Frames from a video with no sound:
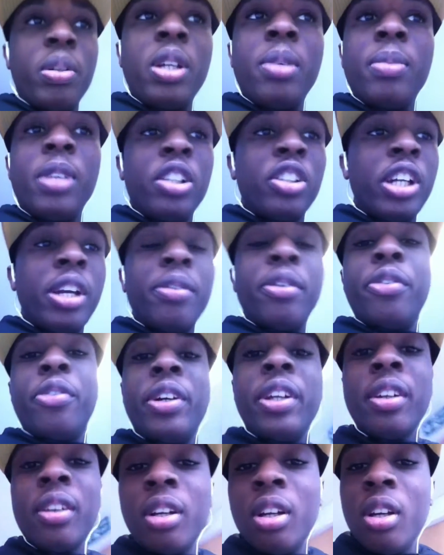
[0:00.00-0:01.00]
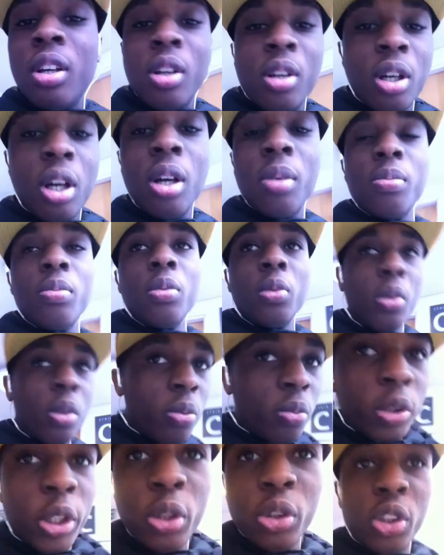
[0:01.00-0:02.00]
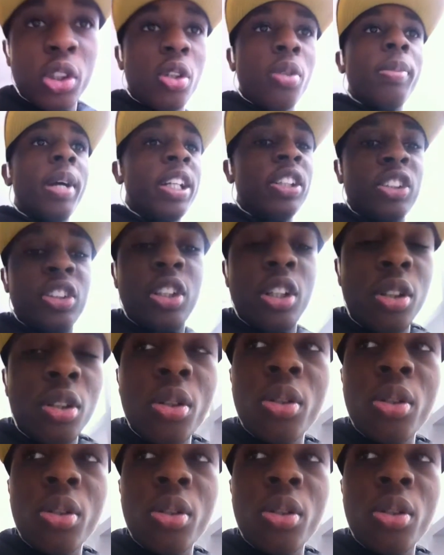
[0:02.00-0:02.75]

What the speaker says: pretty much everything. We also managed to